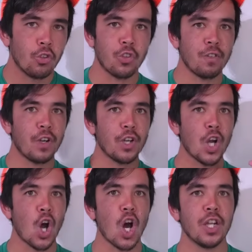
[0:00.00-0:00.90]
So it's a very
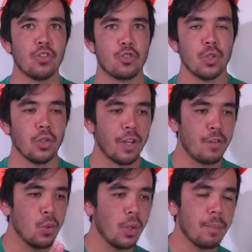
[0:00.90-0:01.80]
honest drill.
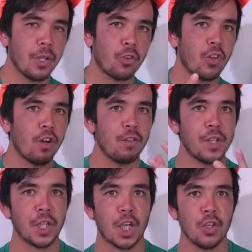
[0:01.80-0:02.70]
If you limit yourself
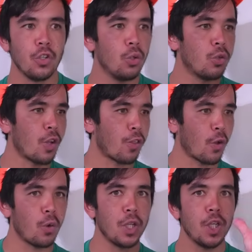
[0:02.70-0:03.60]
in the canoe to
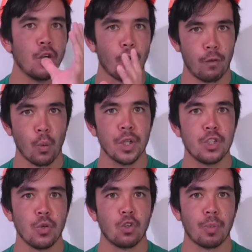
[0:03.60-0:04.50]
30 or 40
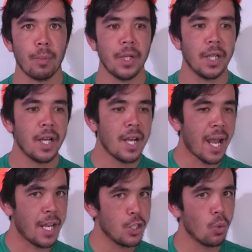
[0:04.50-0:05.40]
strokes per minute
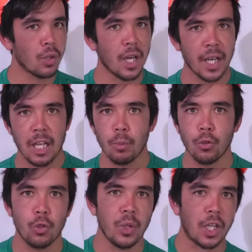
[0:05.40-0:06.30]
and you are not
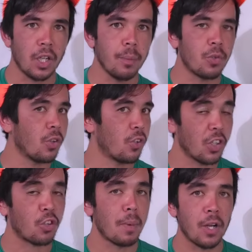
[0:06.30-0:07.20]
able to eclipse
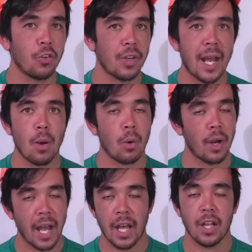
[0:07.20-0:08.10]
6 miles an
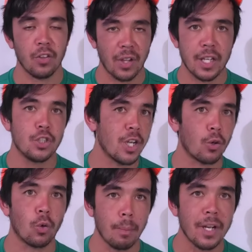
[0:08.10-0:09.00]
hour as a
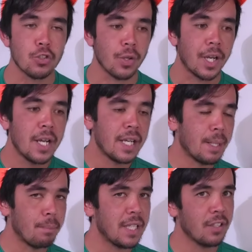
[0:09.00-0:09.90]
general metric,
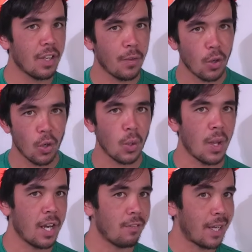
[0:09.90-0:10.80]
it means that there are a
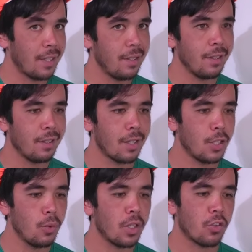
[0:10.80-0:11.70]
lot of ideas that
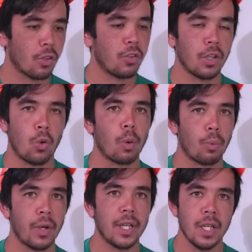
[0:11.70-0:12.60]
you can start to
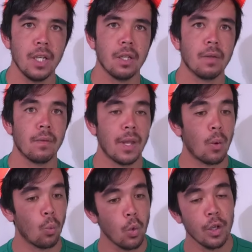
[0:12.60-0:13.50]
incorporate in
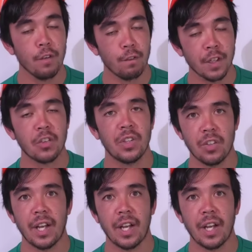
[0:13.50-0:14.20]
that would fix these